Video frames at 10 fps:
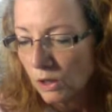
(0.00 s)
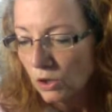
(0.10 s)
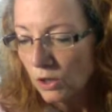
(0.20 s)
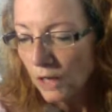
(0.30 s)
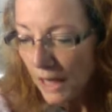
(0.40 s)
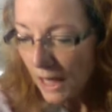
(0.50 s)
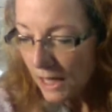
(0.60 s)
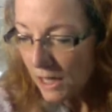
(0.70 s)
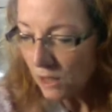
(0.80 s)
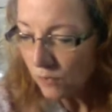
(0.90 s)
You
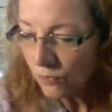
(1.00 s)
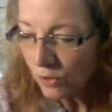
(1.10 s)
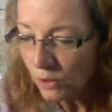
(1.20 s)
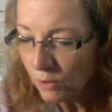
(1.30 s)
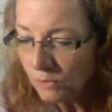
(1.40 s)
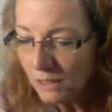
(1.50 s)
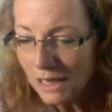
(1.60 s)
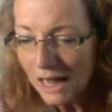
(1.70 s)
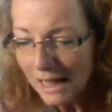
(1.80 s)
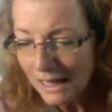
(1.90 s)
had it from the
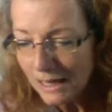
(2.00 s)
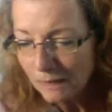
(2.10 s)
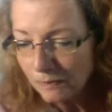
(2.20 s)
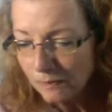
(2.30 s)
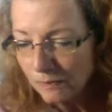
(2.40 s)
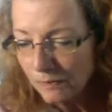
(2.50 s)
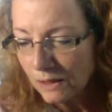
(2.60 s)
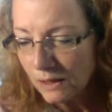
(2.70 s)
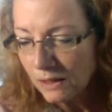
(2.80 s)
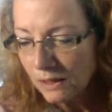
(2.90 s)
light.
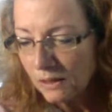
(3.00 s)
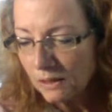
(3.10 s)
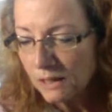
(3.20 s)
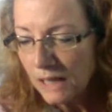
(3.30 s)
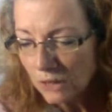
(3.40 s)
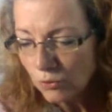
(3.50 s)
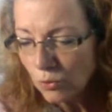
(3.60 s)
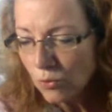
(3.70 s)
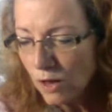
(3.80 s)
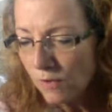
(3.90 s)
It lasts
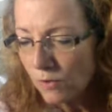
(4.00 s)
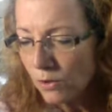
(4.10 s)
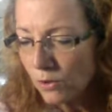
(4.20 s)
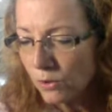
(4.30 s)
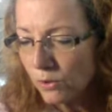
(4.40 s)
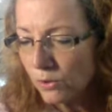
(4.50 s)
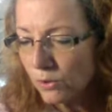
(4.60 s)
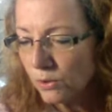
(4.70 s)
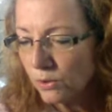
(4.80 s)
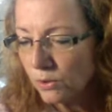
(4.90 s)
forever.
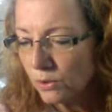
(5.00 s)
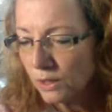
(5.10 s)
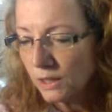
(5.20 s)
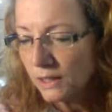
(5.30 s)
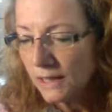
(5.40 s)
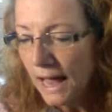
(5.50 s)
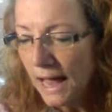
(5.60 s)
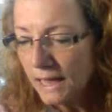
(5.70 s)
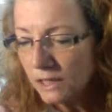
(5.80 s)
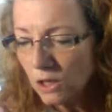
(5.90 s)
And
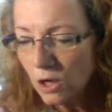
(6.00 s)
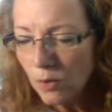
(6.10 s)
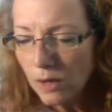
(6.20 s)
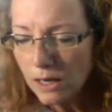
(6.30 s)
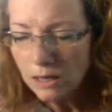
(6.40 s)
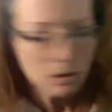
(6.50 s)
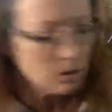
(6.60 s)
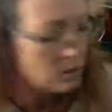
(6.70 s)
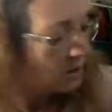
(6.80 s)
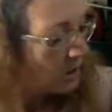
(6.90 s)
that's always
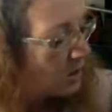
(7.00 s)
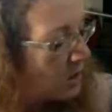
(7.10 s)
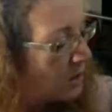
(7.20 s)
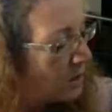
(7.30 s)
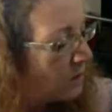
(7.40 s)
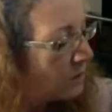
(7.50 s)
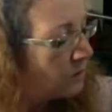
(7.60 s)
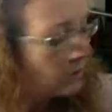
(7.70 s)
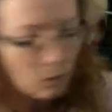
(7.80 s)
the same.